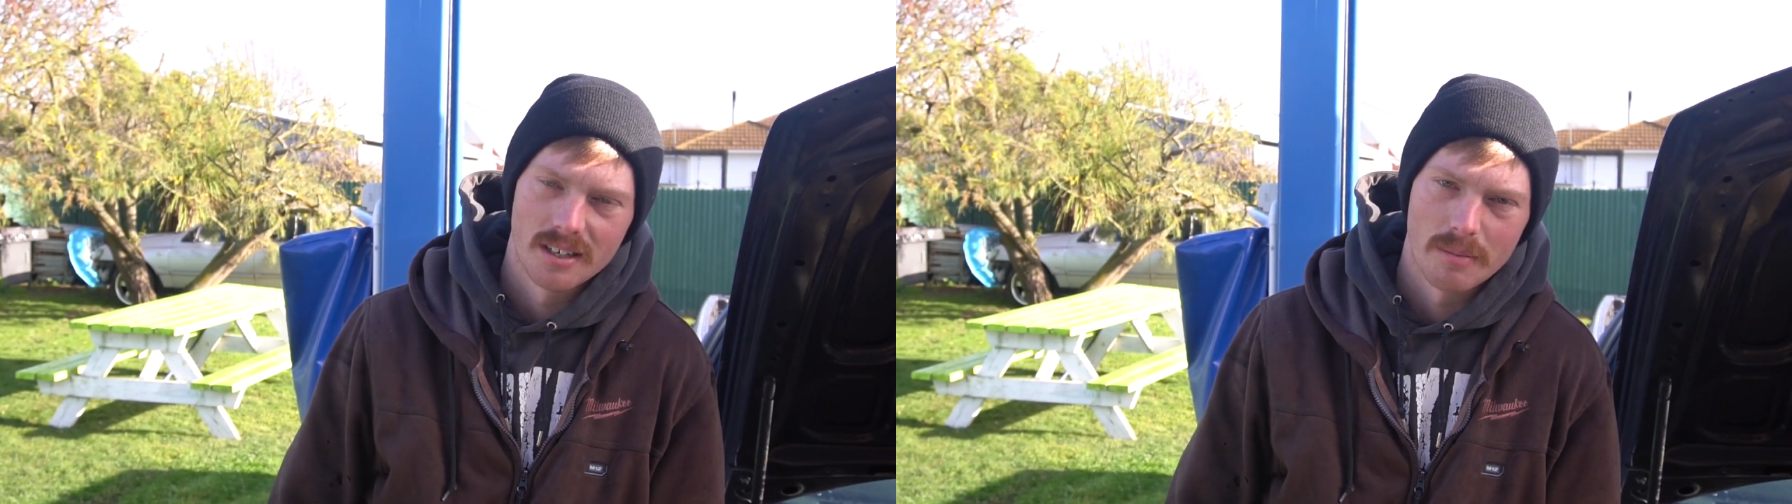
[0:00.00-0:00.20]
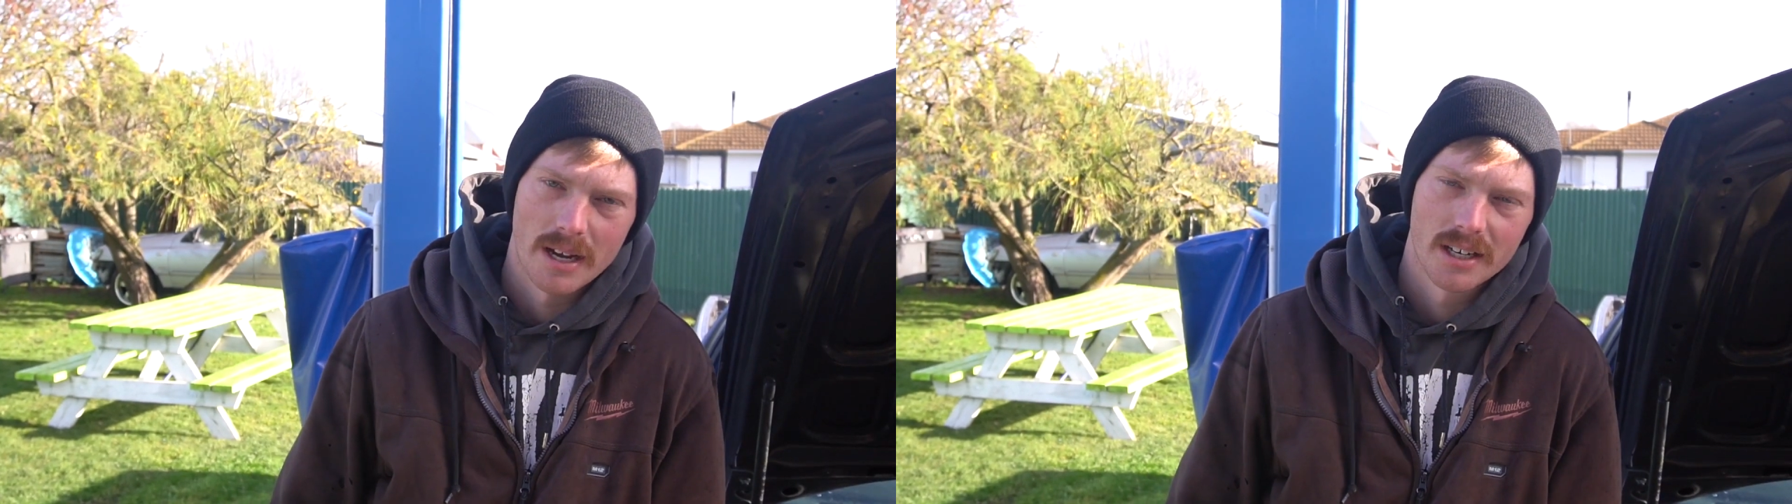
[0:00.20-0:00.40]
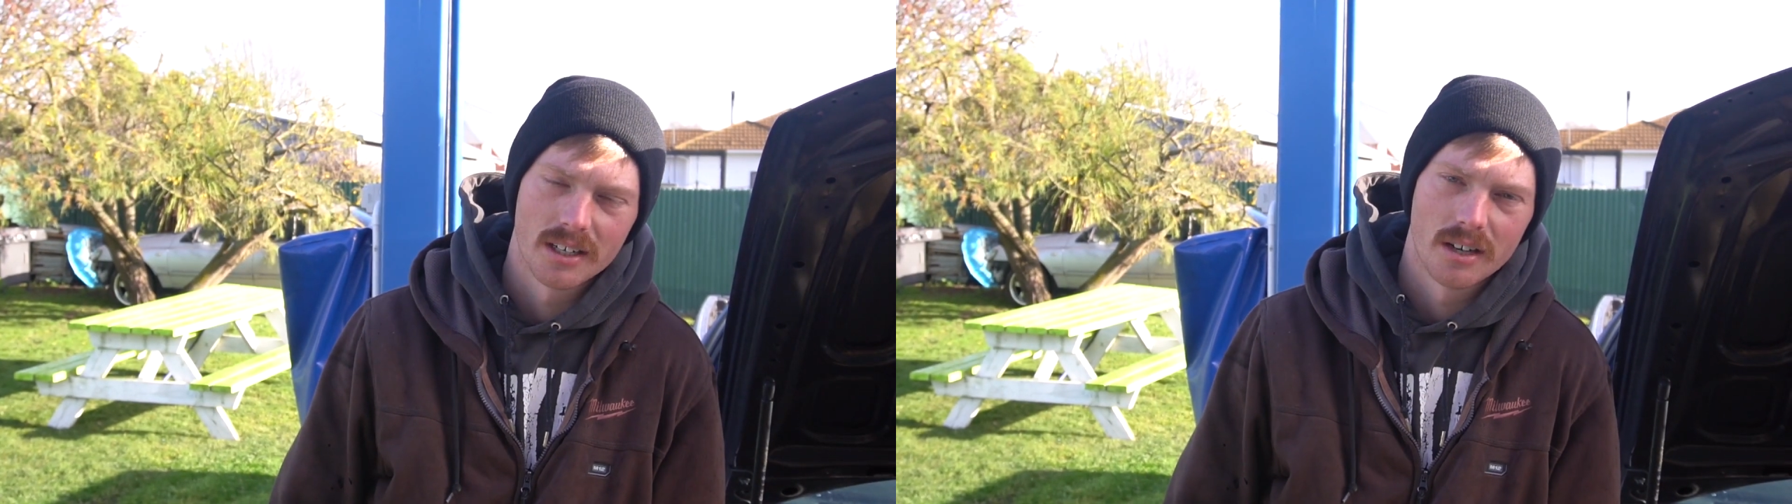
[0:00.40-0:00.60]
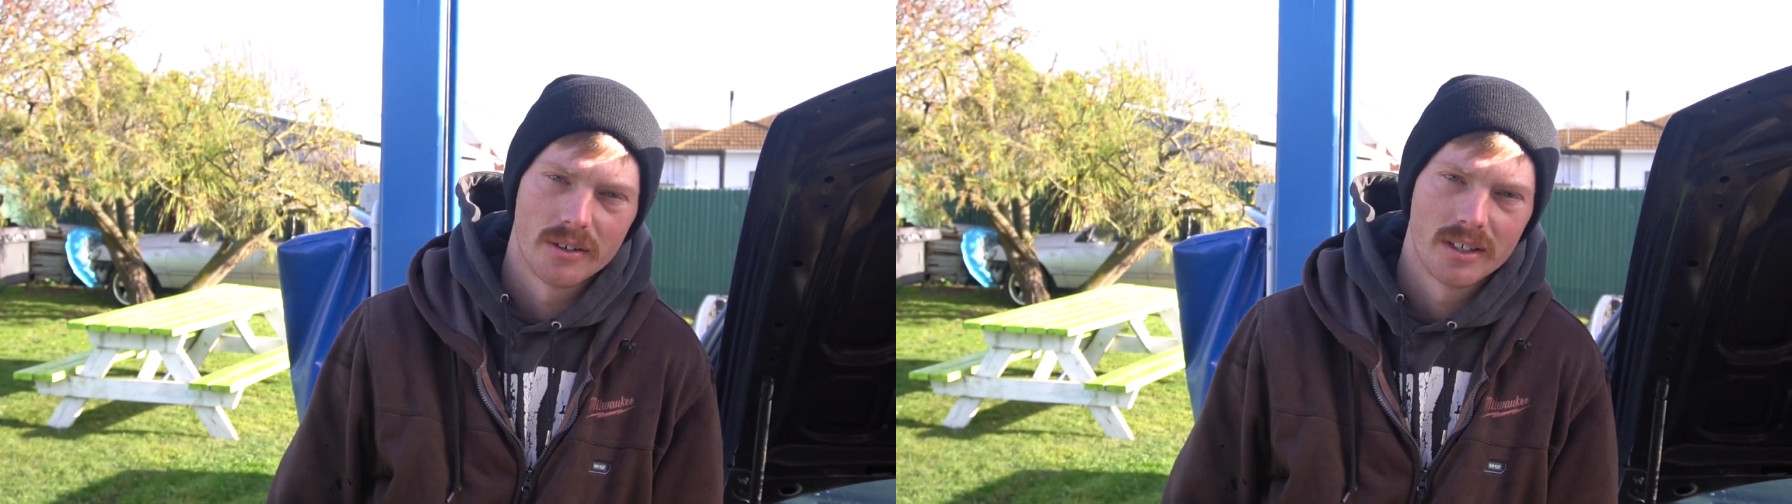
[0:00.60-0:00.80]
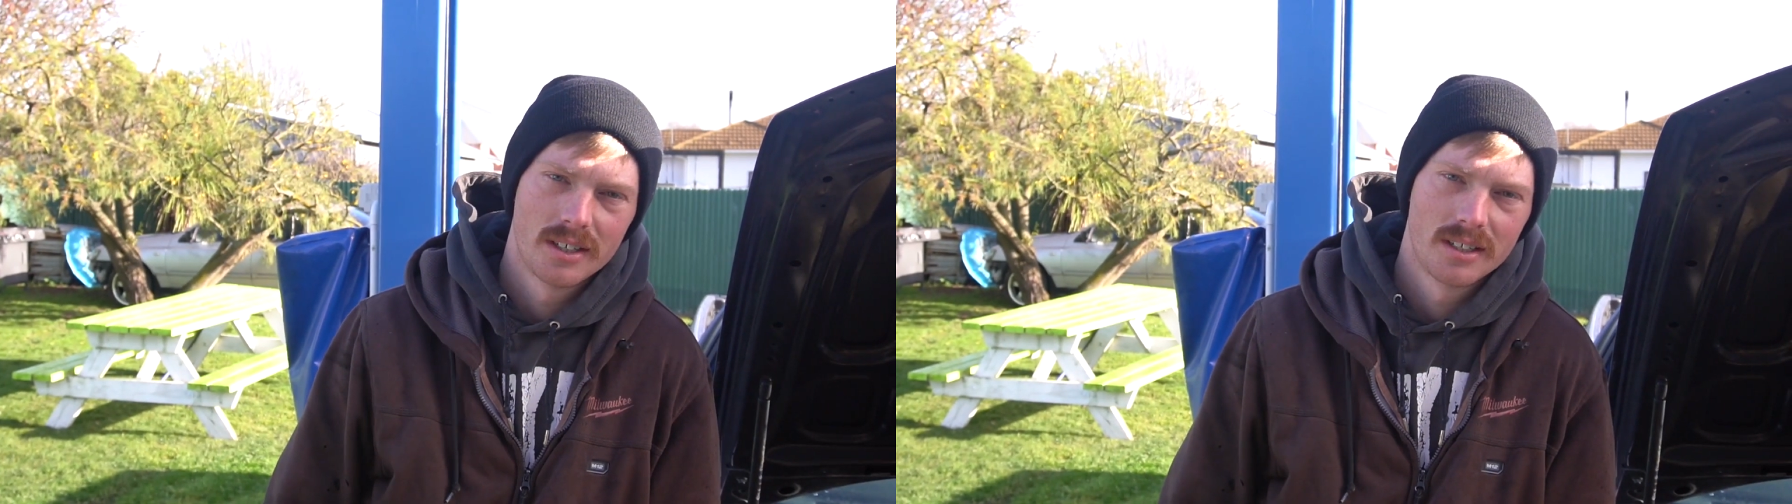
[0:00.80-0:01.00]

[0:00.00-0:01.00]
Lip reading: and making it lower.